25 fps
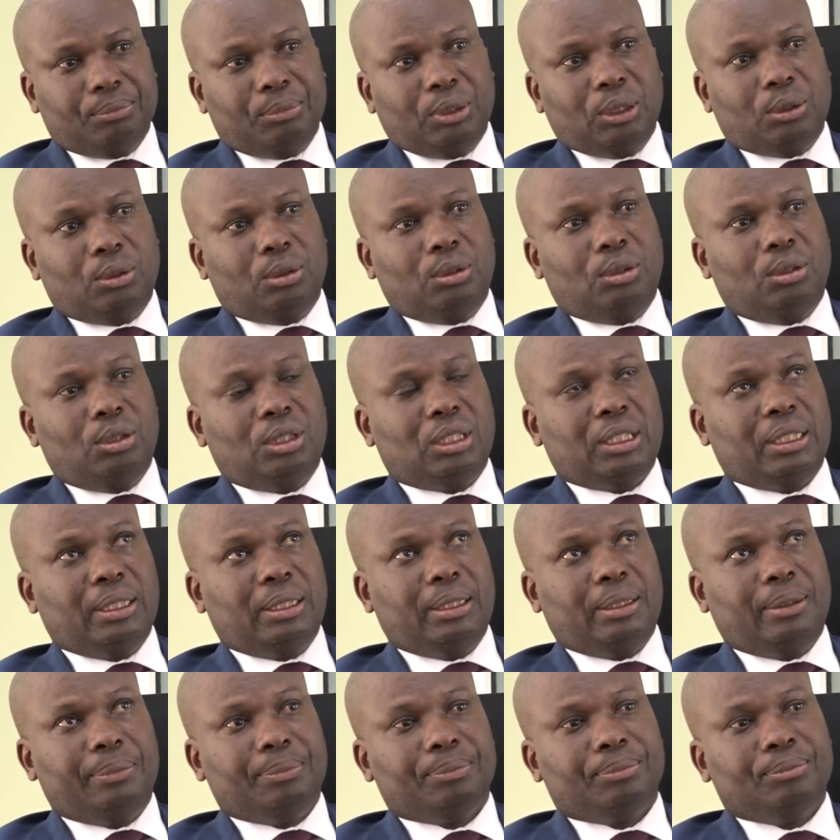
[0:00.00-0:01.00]
because
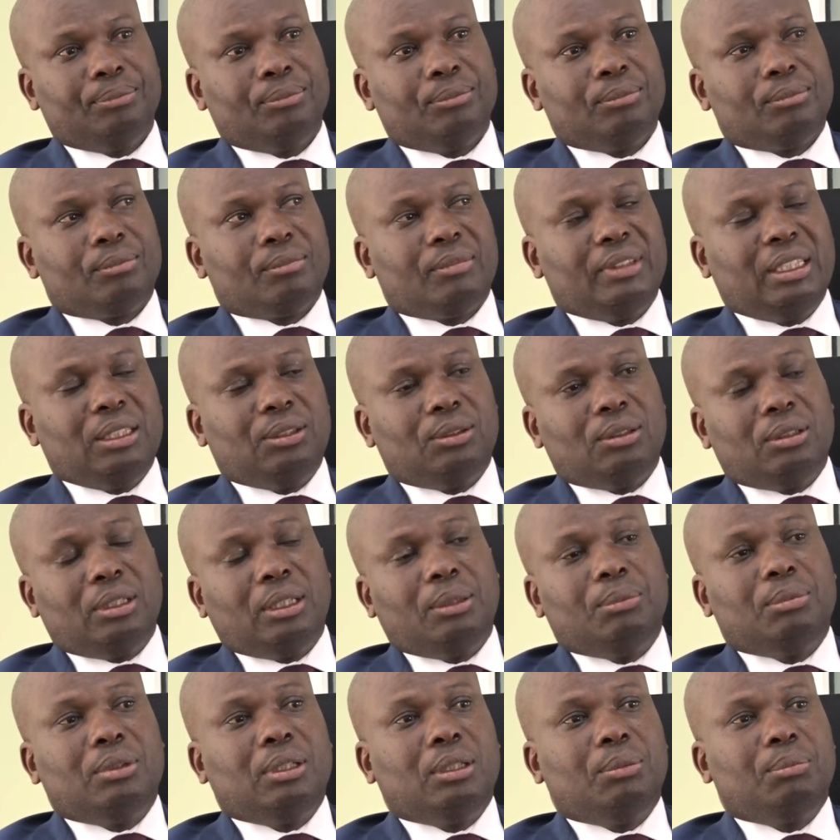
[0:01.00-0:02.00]

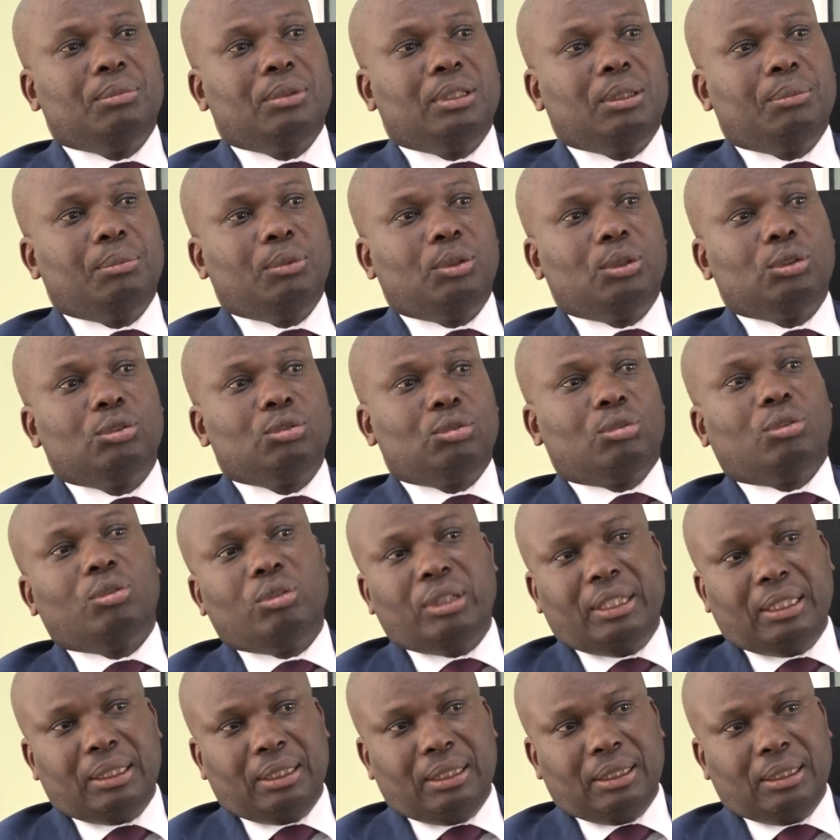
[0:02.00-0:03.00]
the more
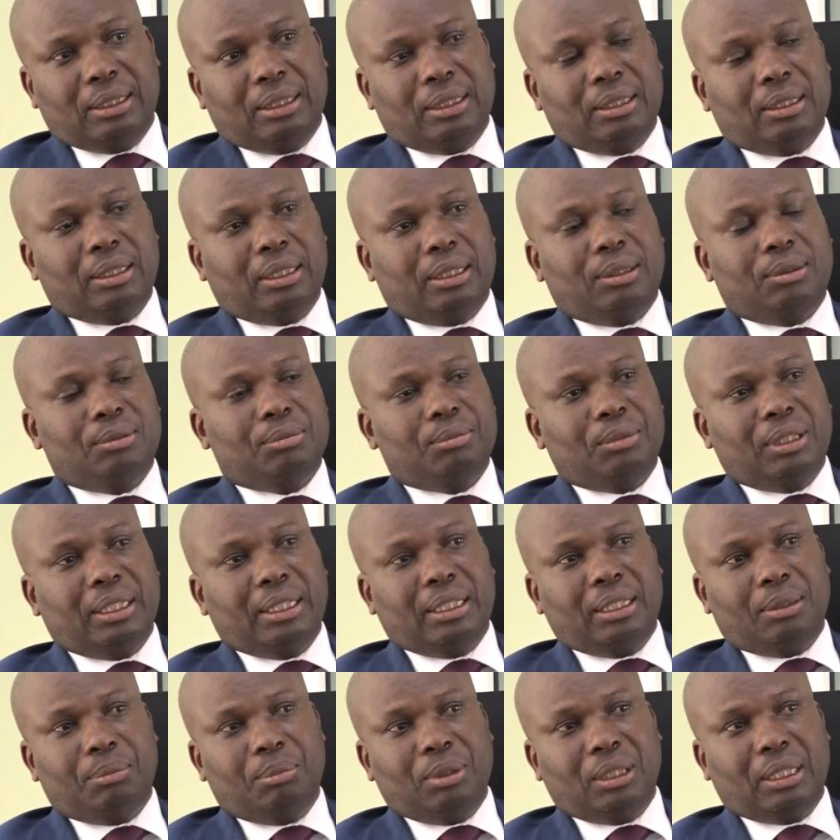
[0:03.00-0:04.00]
stronger the
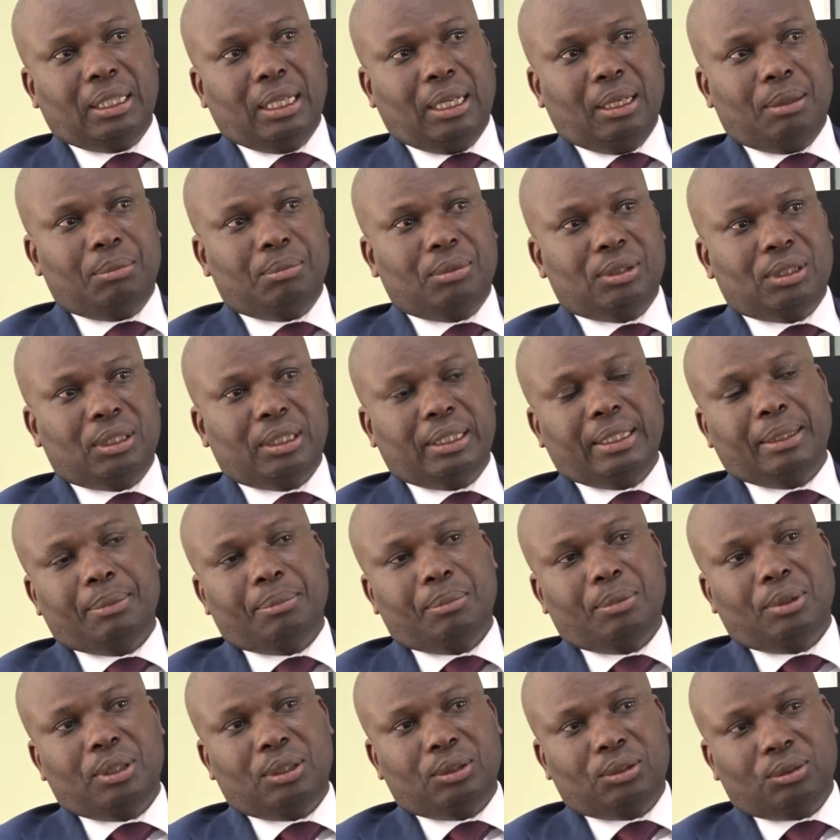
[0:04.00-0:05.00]
alumni becomes, the
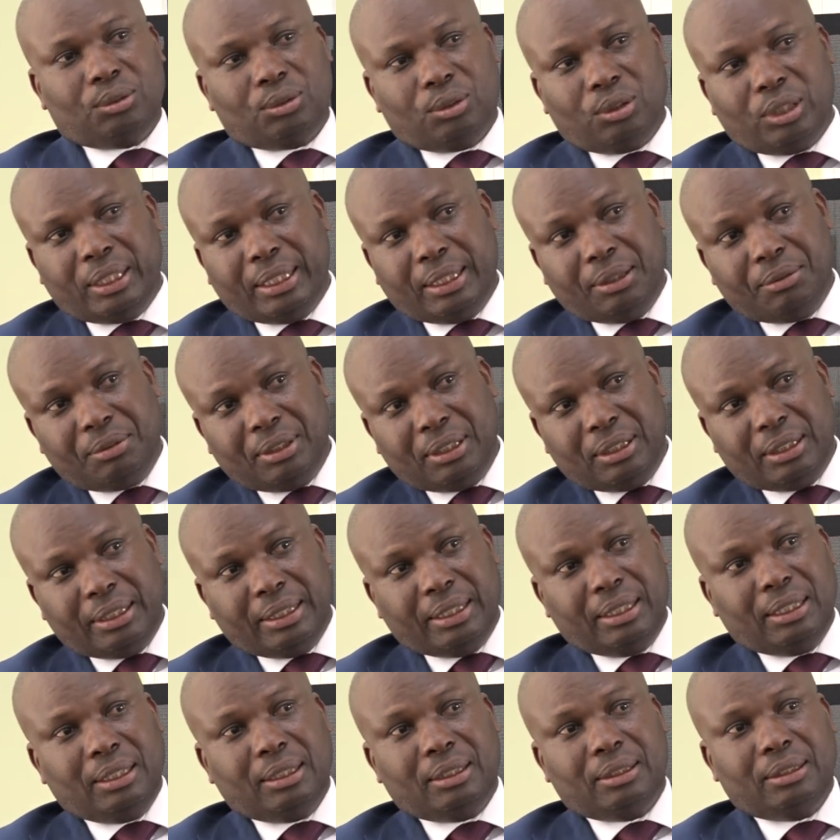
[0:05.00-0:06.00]
more stronger even
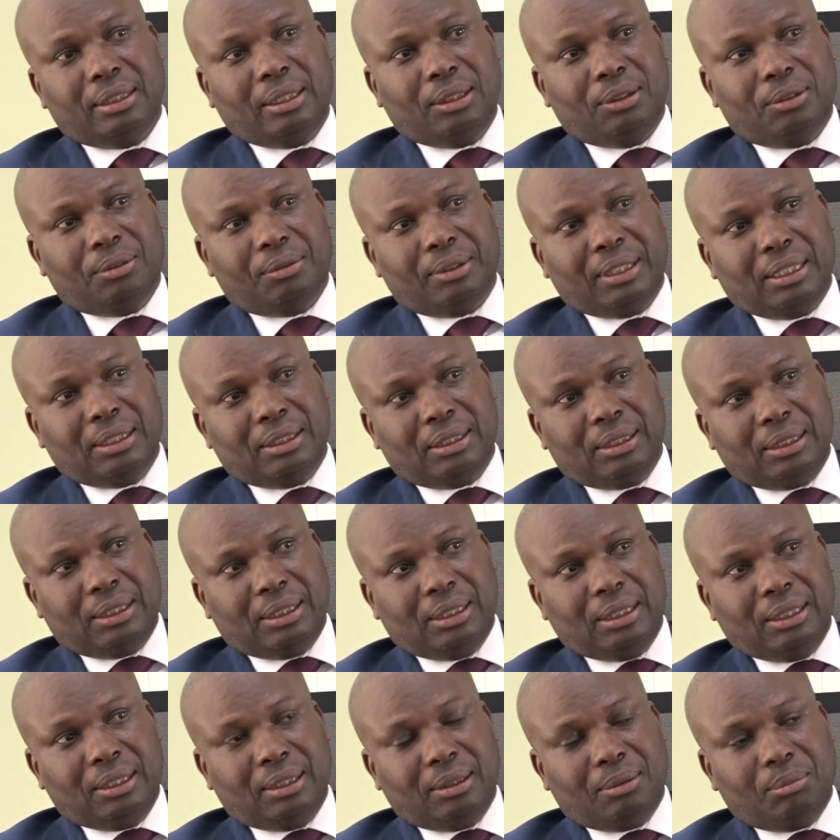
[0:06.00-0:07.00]
the
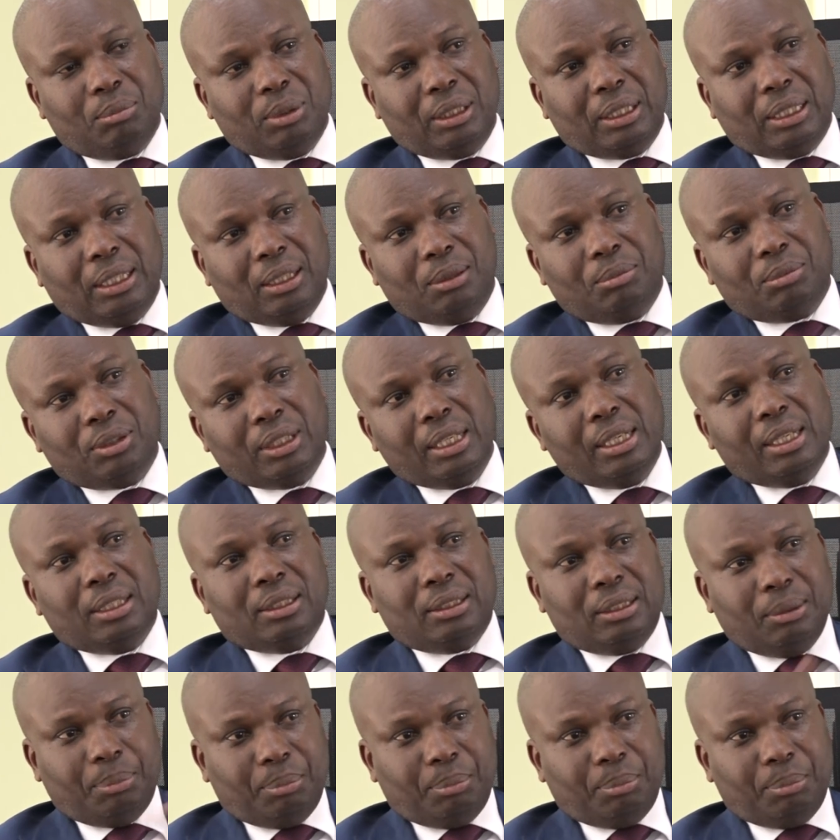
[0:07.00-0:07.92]
university becomes.